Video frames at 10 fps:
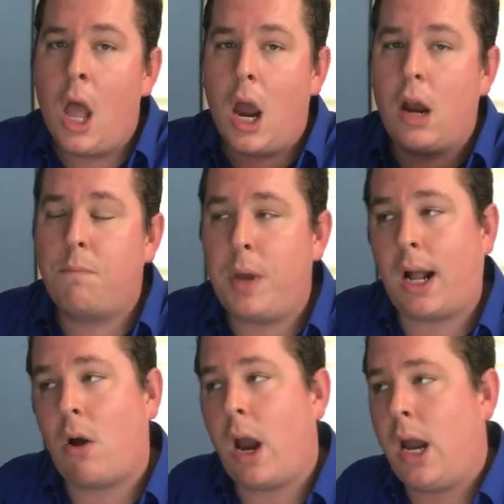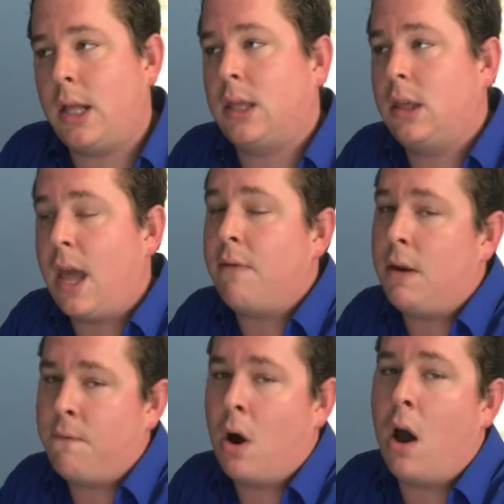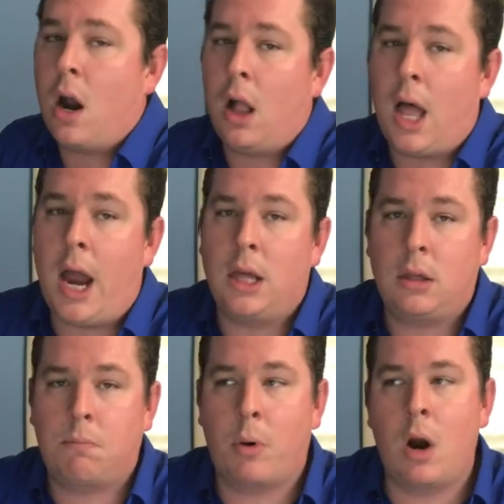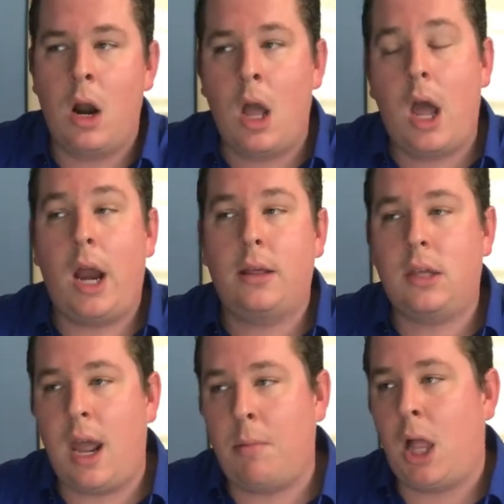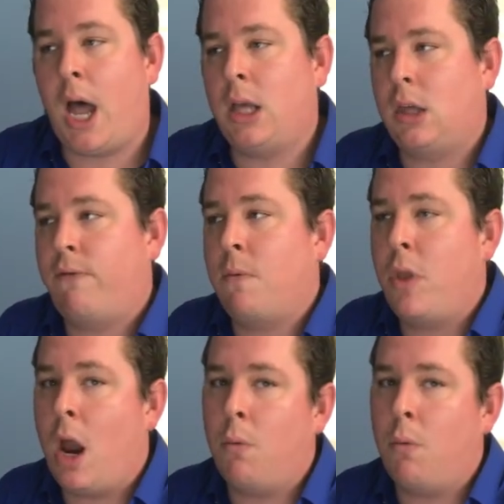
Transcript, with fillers: And if Bitcoin hits the seventy-four hundred line of support and it stabilizes from there,